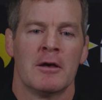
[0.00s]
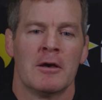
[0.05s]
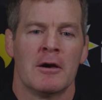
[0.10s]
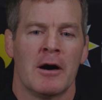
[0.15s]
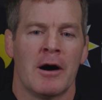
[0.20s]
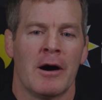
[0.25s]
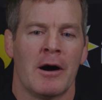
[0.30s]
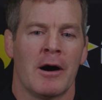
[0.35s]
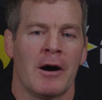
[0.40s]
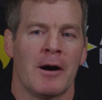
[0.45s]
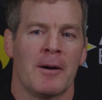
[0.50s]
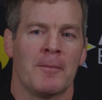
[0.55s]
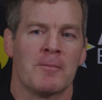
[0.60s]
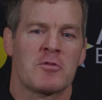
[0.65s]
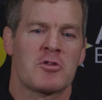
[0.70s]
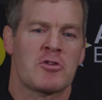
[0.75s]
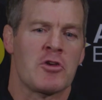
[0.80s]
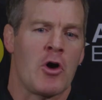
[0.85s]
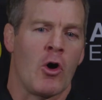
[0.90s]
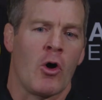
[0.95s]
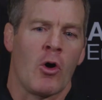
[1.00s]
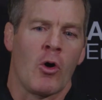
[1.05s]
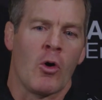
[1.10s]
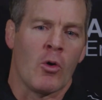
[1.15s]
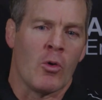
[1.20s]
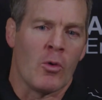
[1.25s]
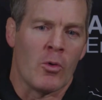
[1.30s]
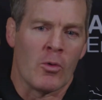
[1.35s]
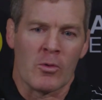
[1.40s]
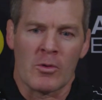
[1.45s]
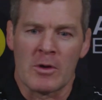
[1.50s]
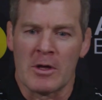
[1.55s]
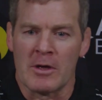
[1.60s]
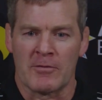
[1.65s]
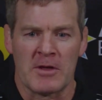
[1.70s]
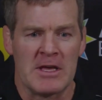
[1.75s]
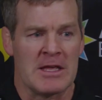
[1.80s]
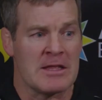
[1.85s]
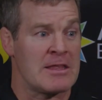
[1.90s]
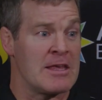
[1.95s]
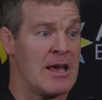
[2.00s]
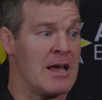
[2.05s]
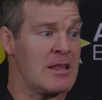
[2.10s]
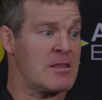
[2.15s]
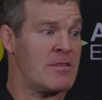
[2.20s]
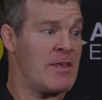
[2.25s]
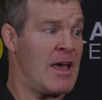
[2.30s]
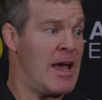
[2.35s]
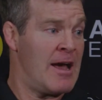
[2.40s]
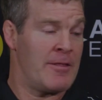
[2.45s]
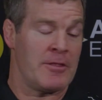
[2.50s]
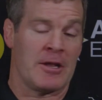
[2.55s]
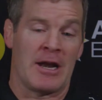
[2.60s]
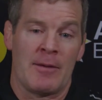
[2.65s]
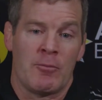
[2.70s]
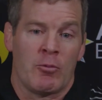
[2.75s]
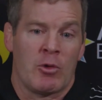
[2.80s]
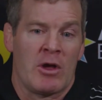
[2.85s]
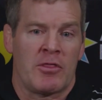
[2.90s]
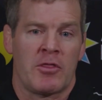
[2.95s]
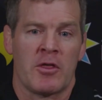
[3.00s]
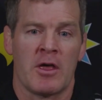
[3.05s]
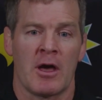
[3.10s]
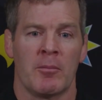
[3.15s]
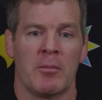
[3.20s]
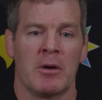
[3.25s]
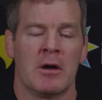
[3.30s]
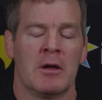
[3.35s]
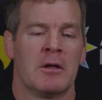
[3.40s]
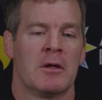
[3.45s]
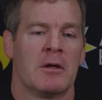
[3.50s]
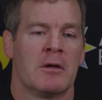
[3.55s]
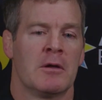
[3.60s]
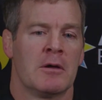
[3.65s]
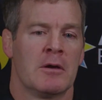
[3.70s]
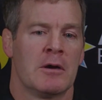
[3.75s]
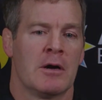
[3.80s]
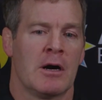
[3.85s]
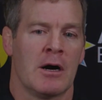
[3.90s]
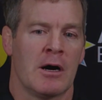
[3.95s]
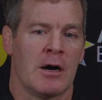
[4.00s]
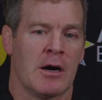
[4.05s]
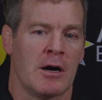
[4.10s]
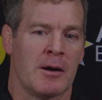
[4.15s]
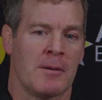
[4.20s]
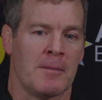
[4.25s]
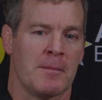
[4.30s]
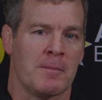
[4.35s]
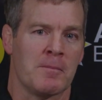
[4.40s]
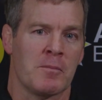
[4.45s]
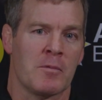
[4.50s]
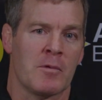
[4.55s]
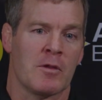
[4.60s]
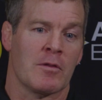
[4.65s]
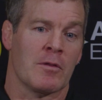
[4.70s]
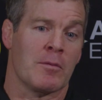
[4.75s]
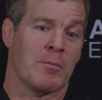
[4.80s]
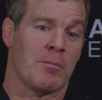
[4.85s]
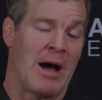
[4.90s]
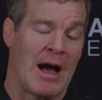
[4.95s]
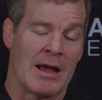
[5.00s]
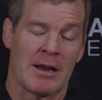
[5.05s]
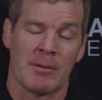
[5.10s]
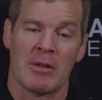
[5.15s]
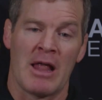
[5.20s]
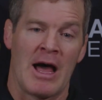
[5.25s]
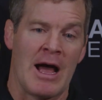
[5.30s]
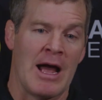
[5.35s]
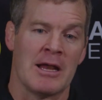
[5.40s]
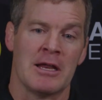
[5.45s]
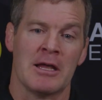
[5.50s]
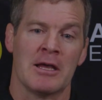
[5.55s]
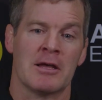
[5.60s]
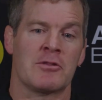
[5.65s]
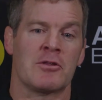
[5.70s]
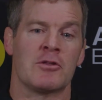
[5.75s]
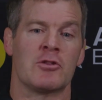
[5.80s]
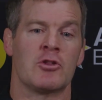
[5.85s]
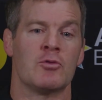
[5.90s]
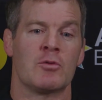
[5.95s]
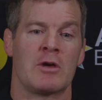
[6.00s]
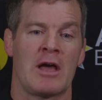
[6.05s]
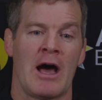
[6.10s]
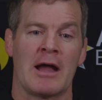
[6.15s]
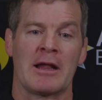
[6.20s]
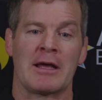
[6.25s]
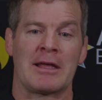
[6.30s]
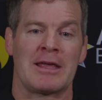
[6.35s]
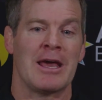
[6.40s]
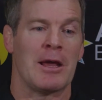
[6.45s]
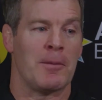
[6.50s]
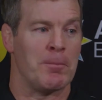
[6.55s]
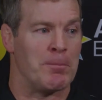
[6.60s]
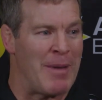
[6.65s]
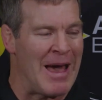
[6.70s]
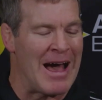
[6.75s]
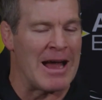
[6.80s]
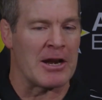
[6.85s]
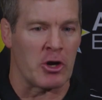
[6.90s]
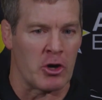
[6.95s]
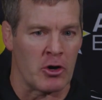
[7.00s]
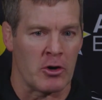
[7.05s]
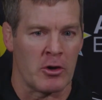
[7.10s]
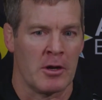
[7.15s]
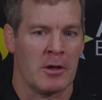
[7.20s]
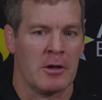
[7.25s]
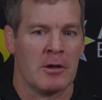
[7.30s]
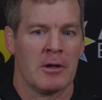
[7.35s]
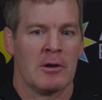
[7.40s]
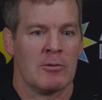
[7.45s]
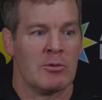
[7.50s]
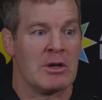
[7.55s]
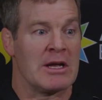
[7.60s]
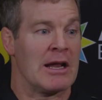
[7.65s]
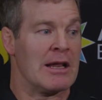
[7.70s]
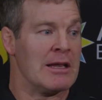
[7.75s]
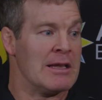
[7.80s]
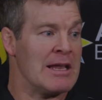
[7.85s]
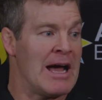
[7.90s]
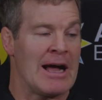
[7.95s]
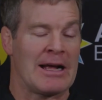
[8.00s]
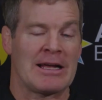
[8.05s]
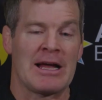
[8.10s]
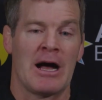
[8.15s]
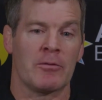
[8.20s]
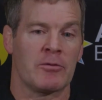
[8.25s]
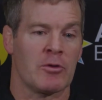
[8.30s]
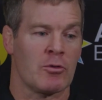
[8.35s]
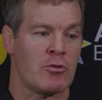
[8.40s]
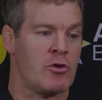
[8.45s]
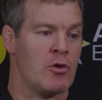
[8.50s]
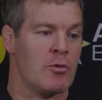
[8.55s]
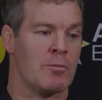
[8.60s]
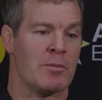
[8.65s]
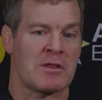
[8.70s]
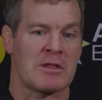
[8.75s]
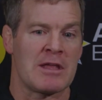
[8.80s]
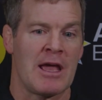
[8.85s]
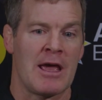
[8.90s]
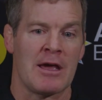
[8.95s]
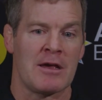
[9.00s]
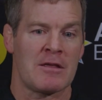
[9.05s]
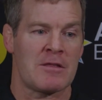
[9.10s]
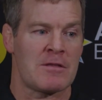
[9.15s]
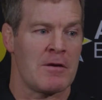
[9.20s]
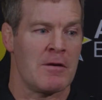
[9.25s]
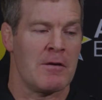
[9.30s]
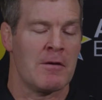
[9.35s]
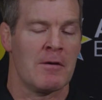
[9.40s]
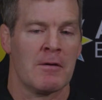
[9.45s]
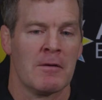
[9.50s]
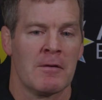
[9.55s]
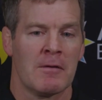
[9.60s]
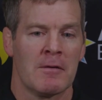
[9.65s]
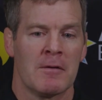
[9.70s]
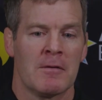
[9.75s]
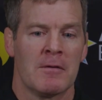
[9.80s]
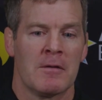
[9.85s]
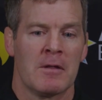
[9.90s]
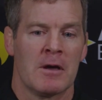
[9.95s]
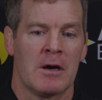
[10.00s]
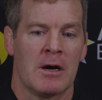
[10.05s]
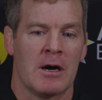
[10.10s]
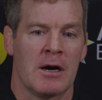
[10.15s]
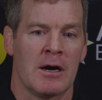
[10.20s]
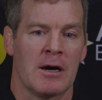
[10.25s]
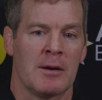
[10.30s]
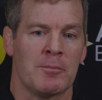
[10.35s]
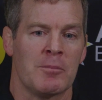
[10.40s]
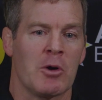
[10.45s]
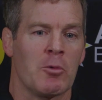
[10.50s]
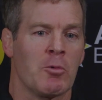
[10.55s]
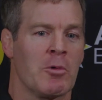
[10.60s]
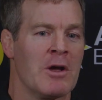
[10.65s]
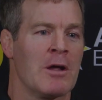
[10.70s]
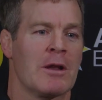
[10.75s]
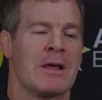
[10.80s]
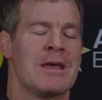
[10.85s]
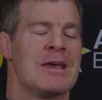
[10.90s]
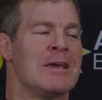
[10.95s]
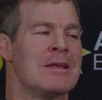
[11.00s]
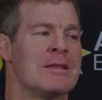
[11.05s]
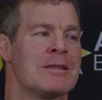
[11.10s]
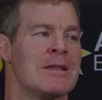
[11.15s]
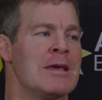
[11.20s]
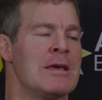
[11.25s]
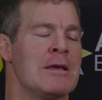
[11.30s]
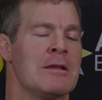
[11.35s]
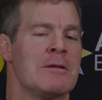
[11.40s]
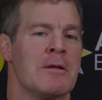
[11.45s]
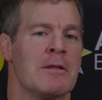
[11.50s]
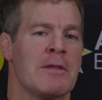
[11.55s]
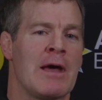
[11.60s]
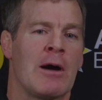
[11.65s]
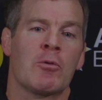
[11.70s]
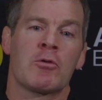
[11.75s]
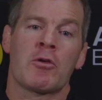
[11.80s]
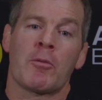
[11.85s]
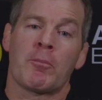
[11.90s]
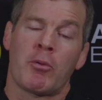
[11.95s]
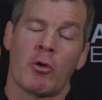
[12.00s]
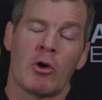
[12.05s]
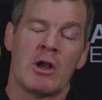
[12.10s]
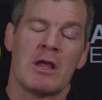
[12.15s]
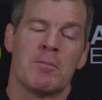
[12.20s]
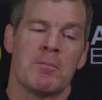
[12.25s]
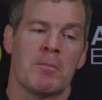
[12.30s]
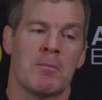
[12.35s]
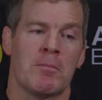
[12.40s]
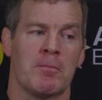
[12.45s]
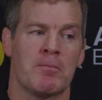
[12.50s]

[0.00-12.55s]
um, so if he says that then i'm with him um, bottom line is is you got to get better we got to knock out those two mistakes uh, but really he, he that was a pretty